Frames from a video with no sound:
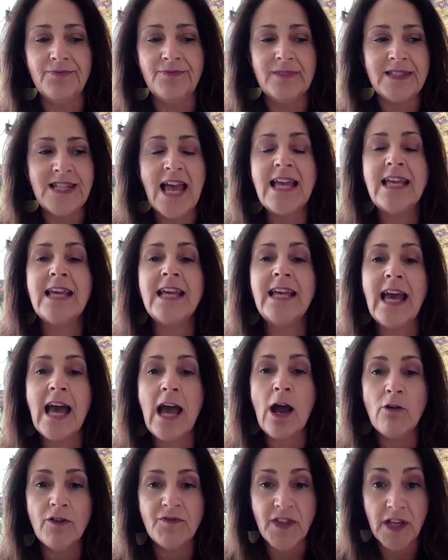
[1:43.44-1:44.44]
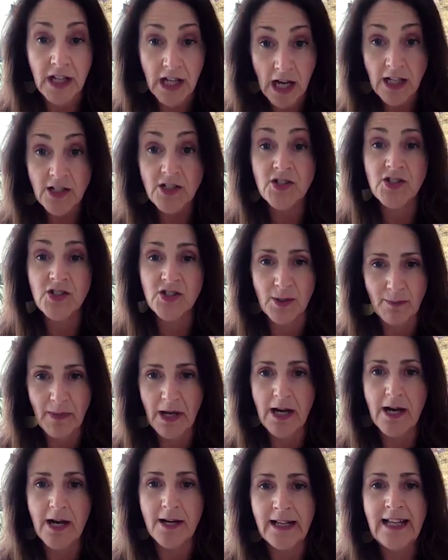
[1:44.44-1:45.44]
taking care of the
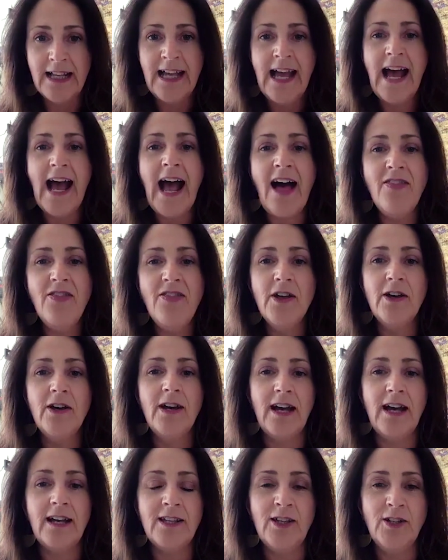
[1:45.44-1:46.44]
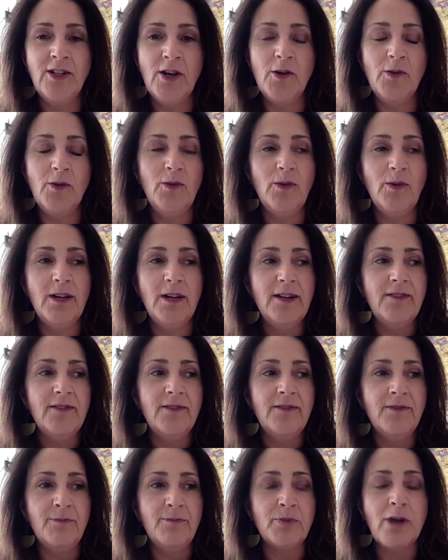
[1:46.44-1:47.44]
customer, and that, you know,
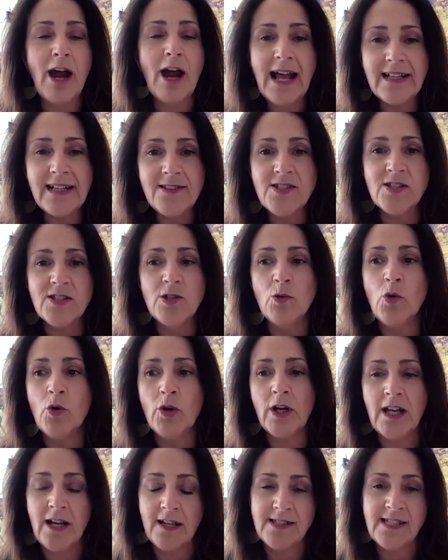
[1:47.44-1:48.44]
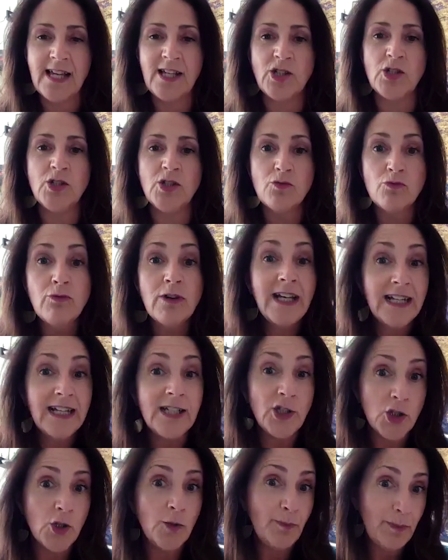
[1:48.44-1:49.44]
brands and organizations really
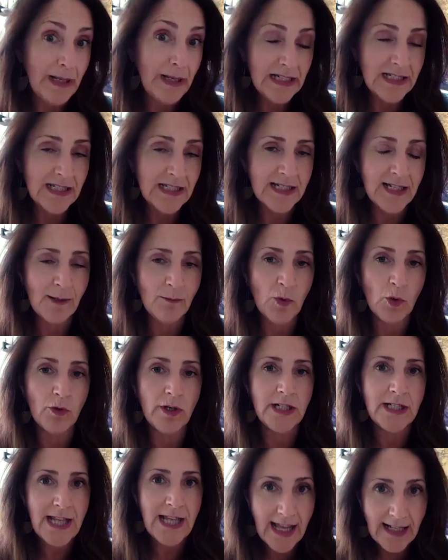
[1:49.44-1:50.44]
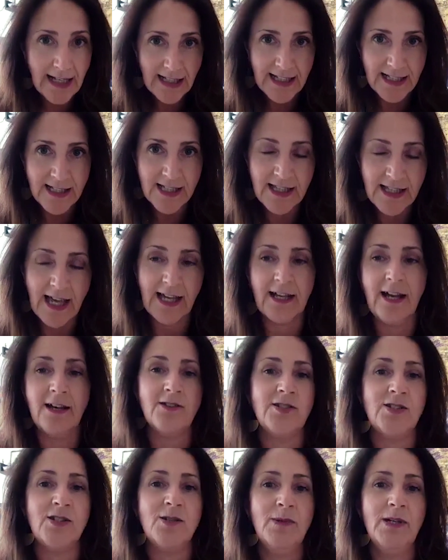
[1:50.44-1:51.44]
should be listening more intently to their
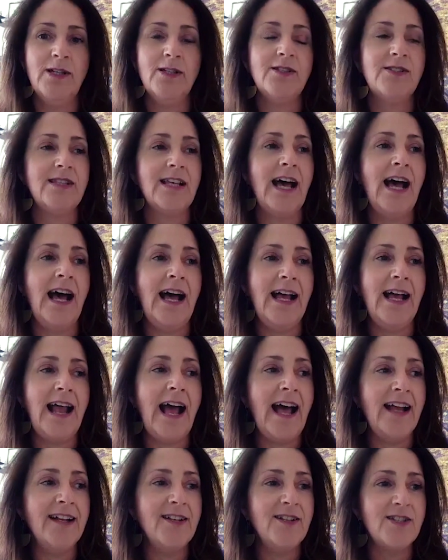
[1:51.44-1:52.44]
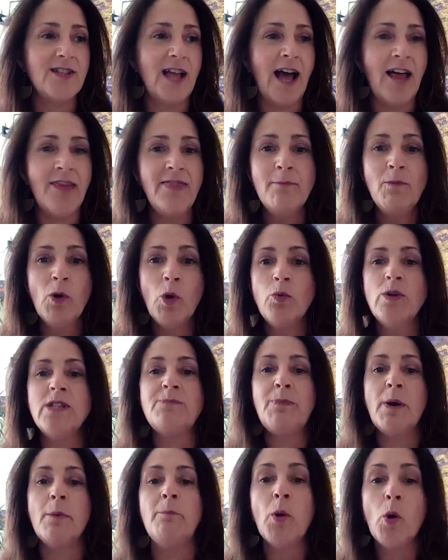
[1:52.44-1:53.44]
customers, and them always
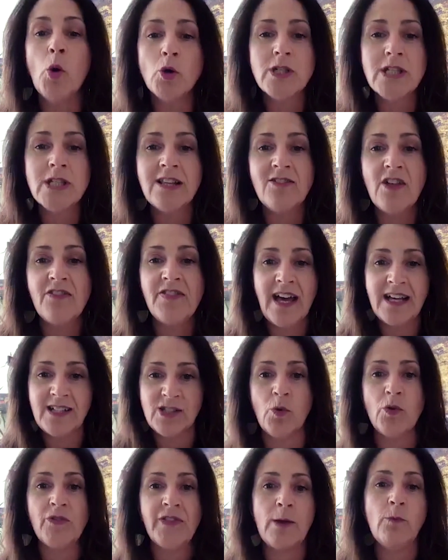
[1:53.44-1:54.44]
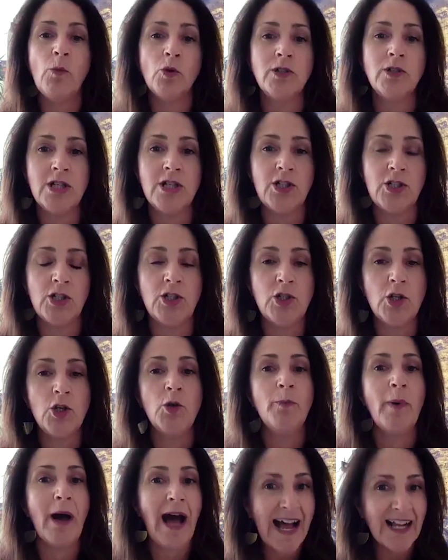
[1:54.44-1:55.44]
purporting that that's what they wanted to do,
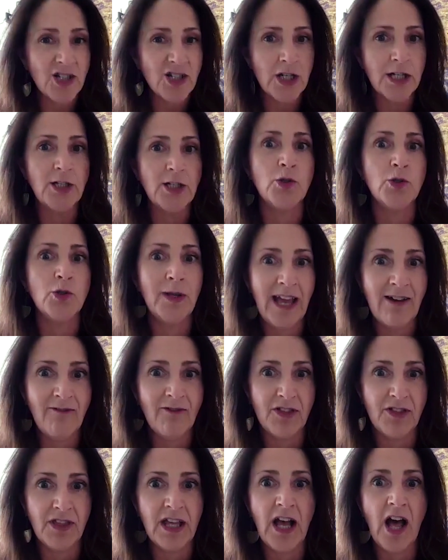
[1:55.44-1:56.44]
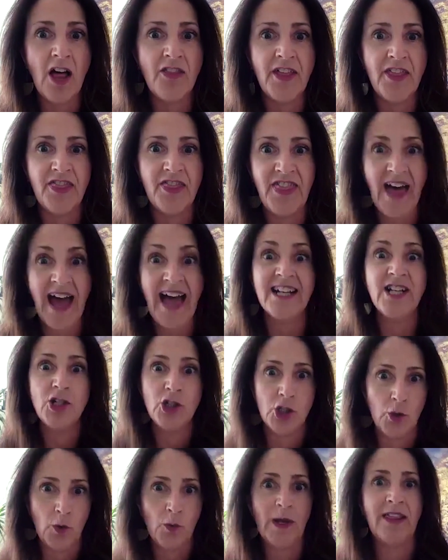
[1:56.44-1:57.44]
but actually doing everything other than
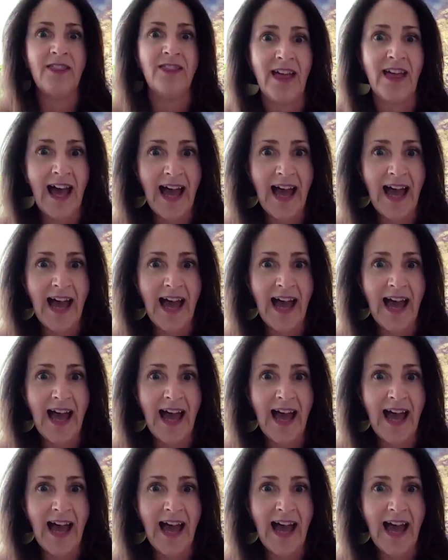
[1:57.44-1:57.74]
doing